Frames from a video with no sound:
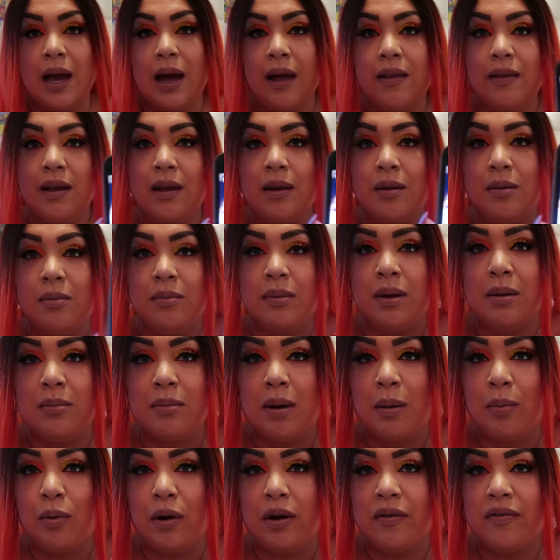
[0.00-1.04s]
And then me and
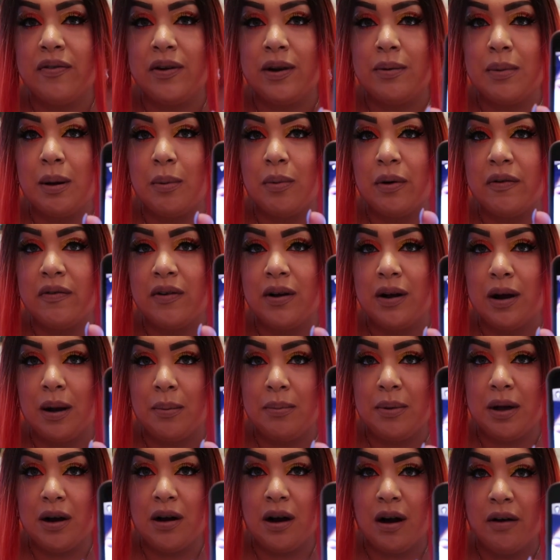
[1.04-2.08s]
my boyfriend got
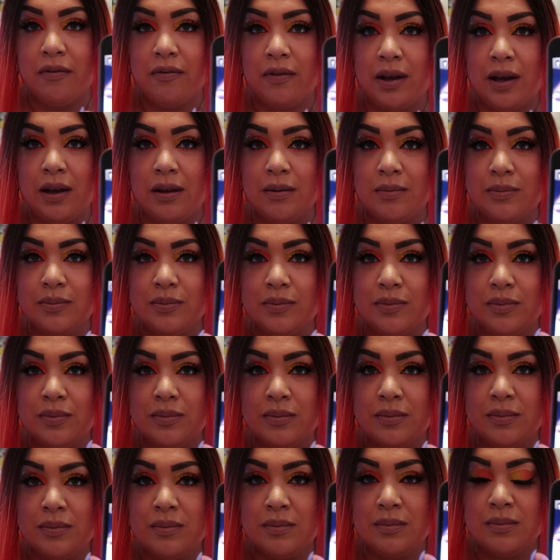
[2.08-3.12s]
me a coffee
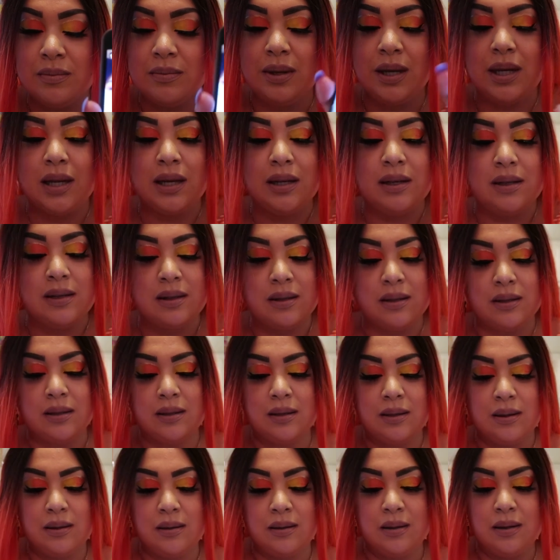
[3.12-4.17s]
because
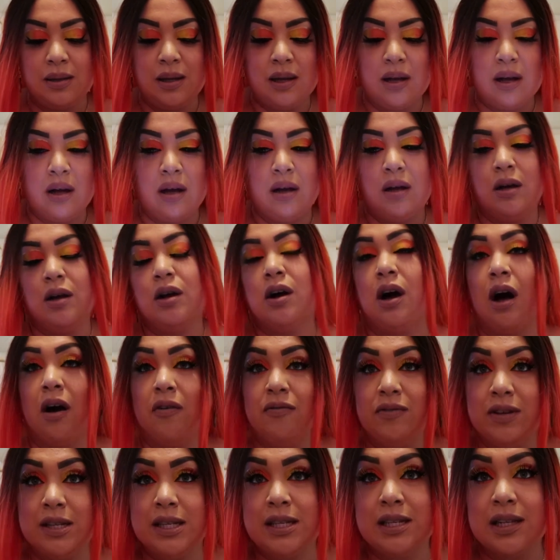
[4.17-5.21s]

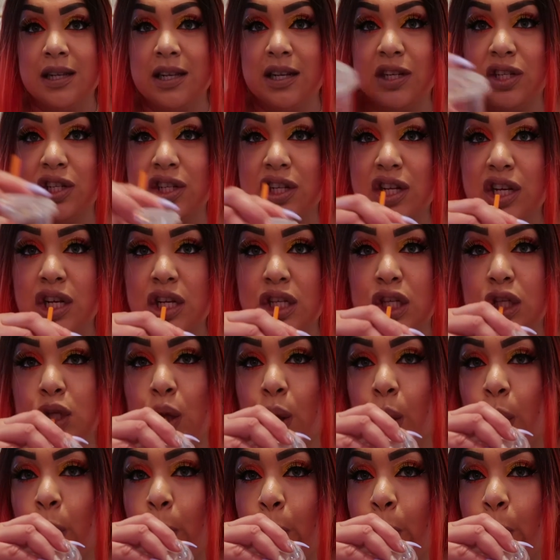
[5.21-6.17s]
coffee's delicious.